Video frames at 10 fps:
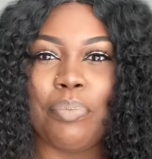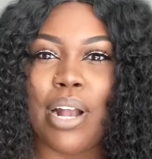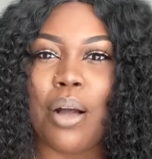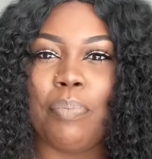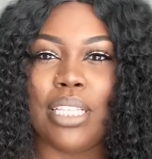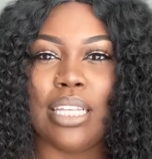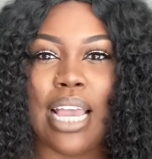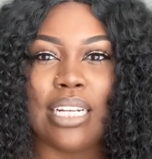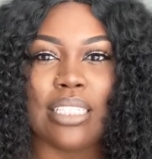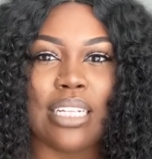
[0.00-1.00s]
Brow, but the
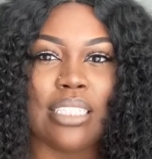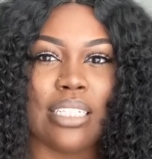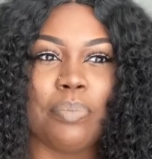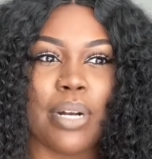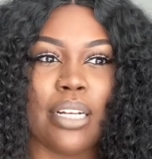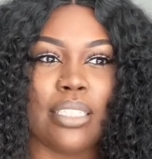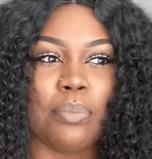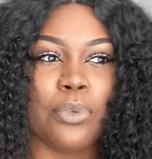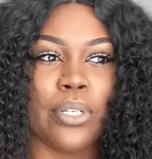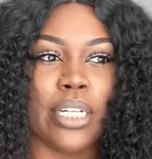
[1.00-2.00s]
Anastasia Dip Brow is
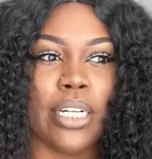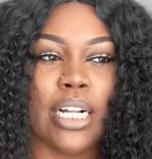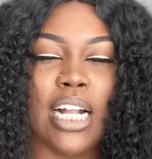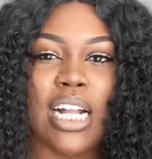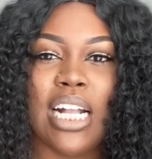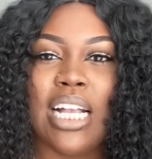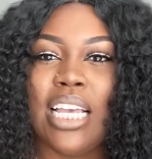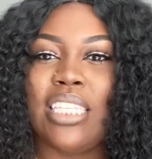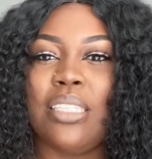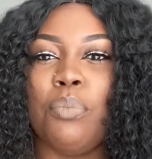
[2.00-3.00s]
more,
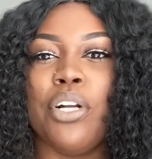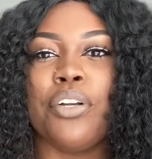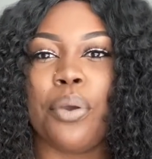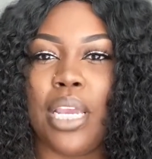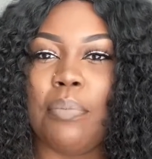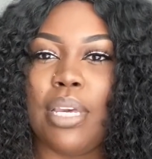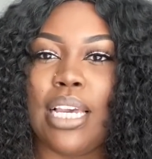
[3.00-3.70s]
it's more creamy.